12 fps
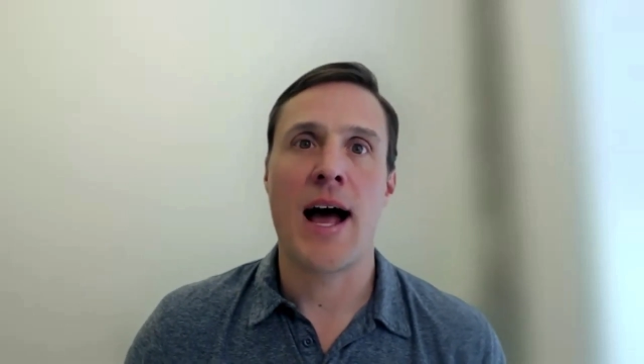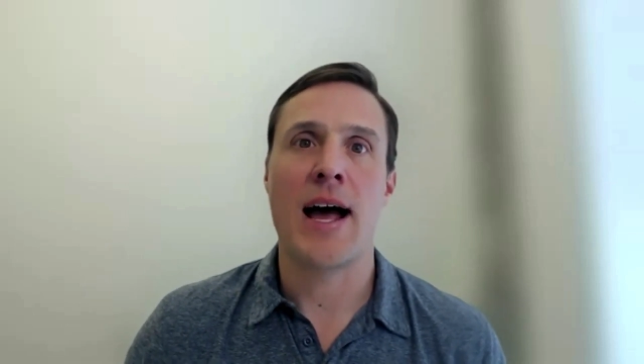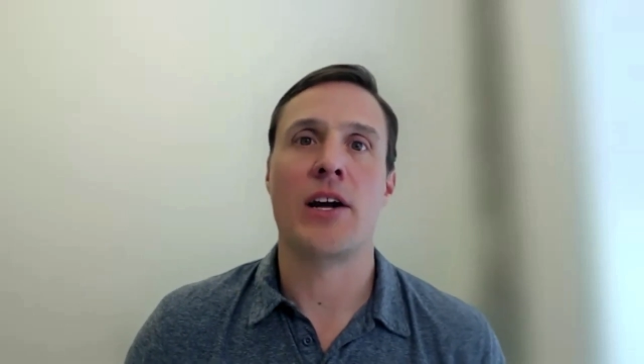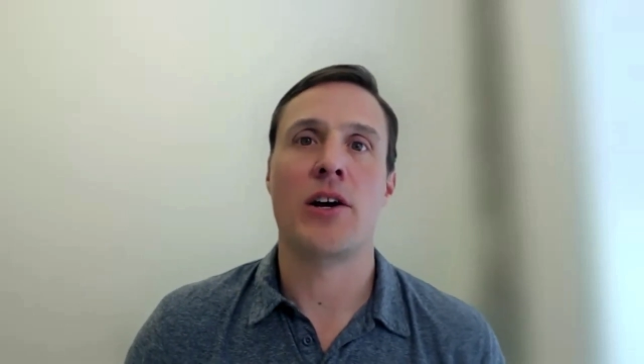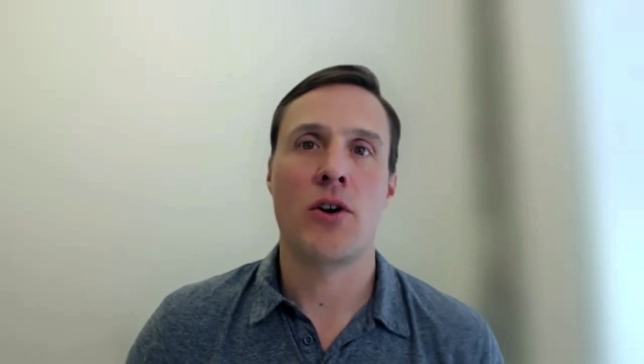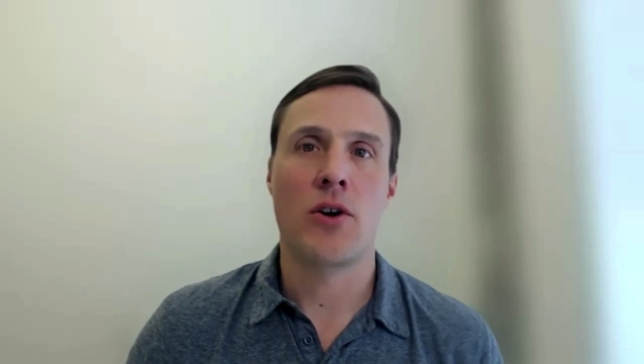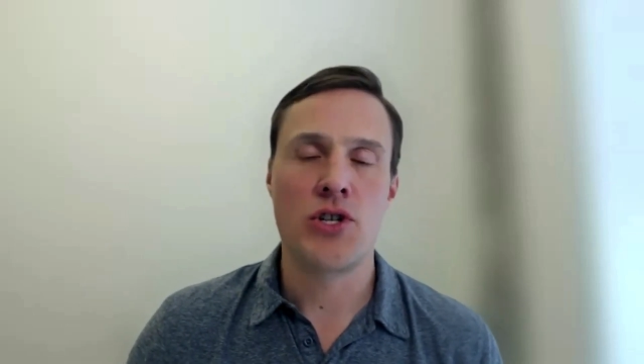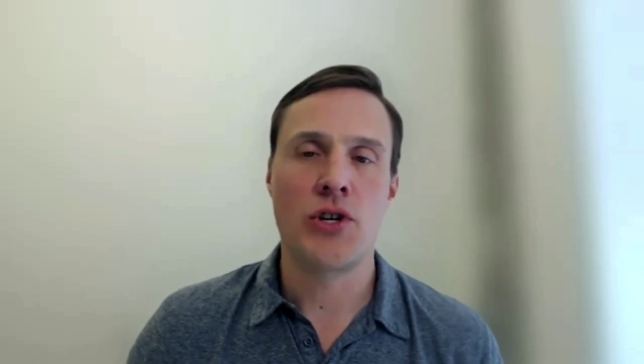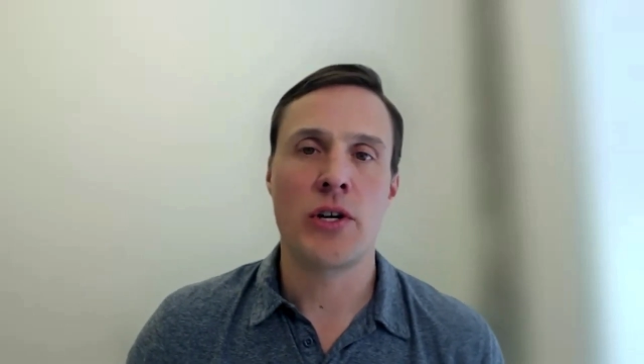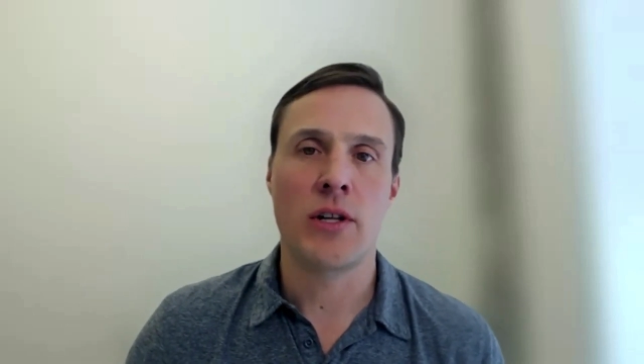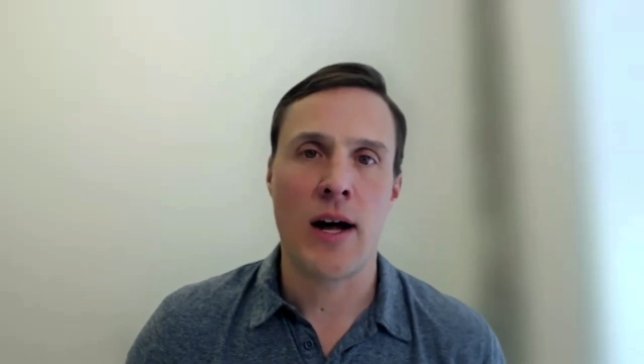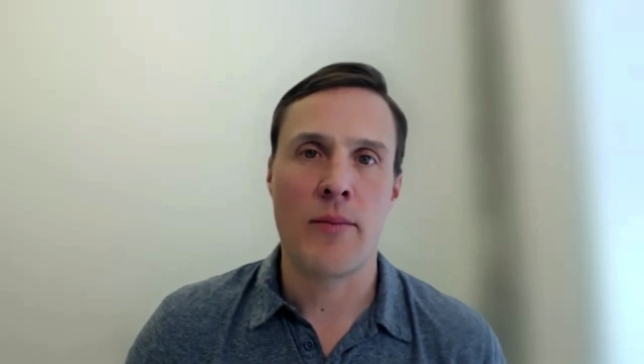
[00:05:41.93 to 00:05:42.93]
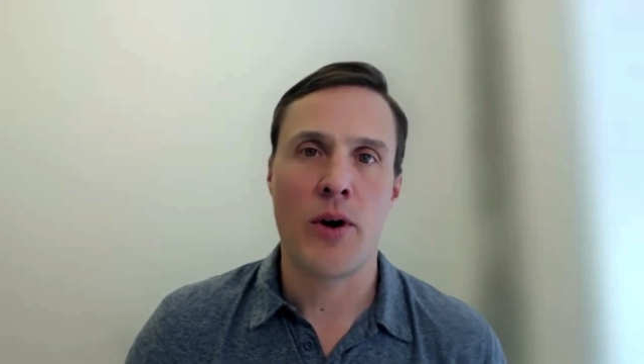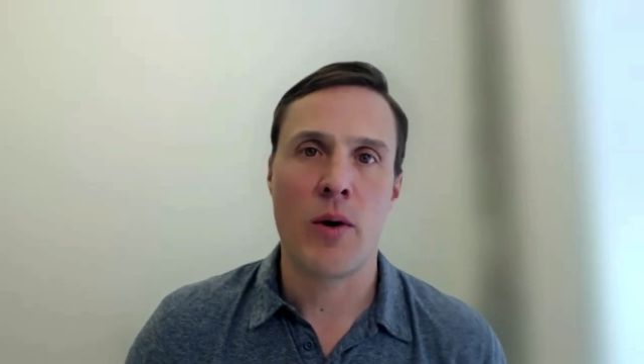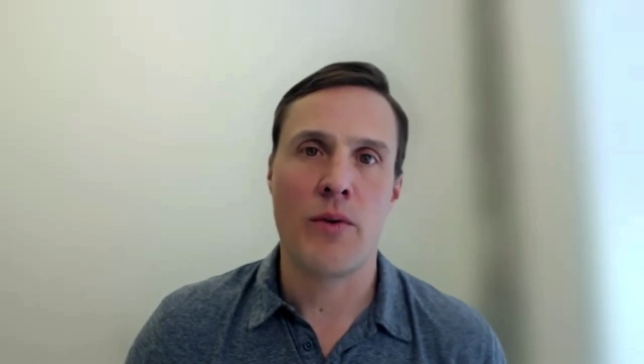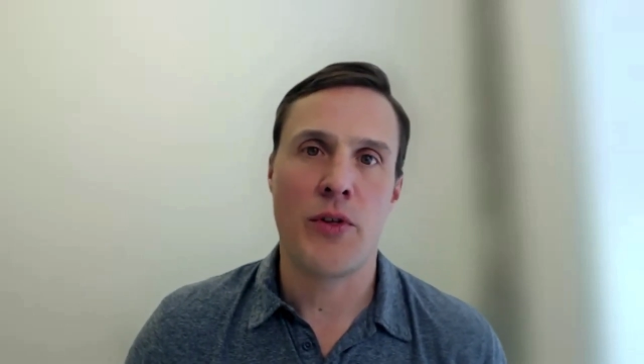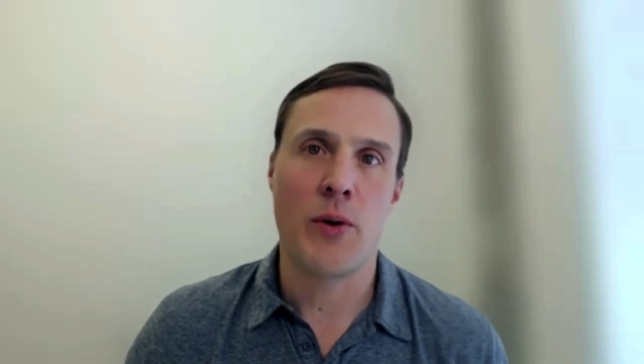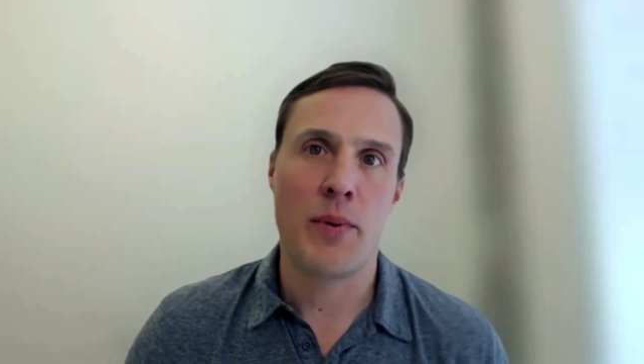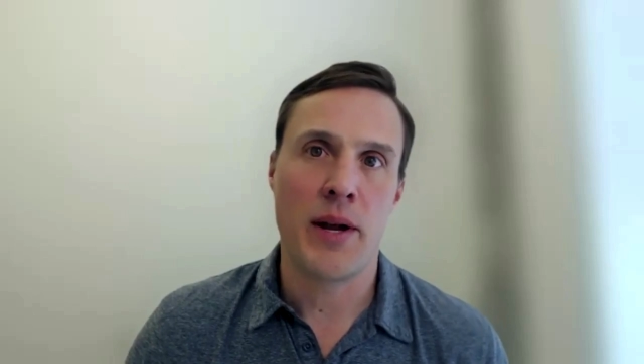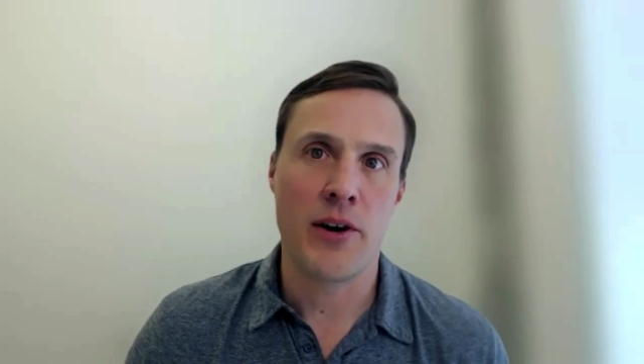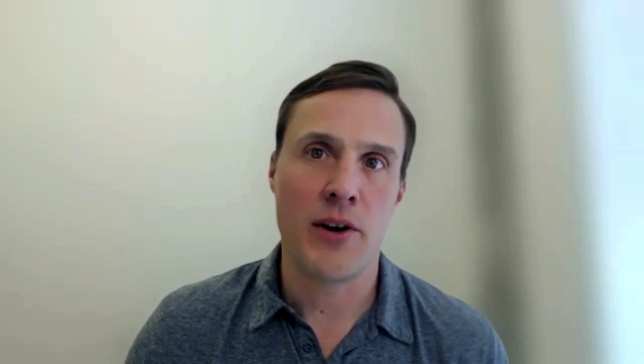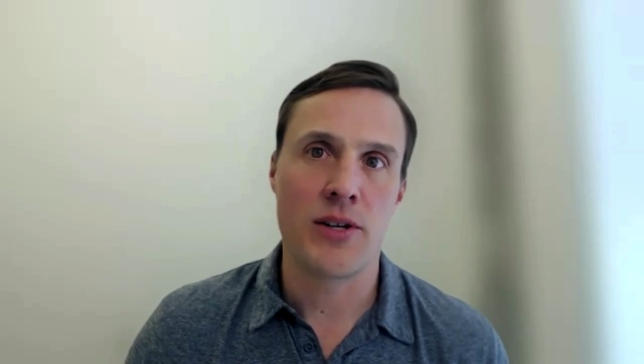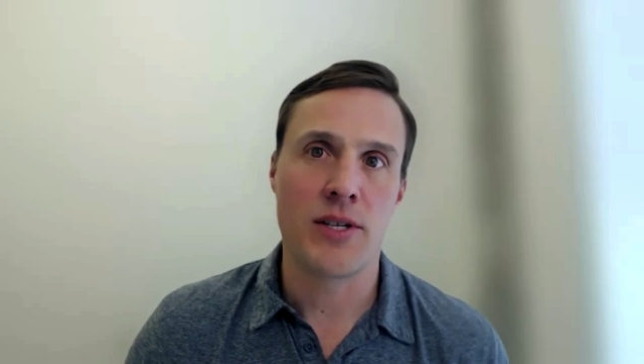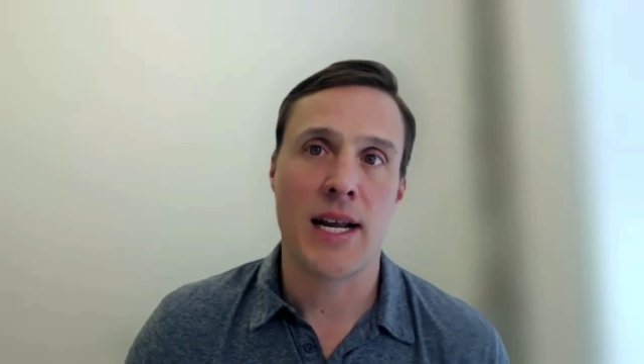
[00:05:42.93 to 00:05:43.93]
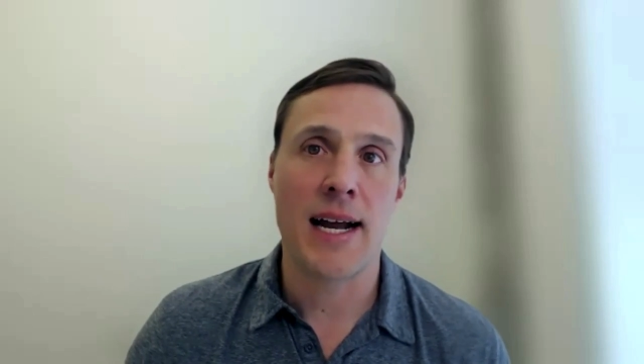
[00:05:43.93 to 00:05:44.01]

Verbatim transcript: I encourage you to collaborate with your peers in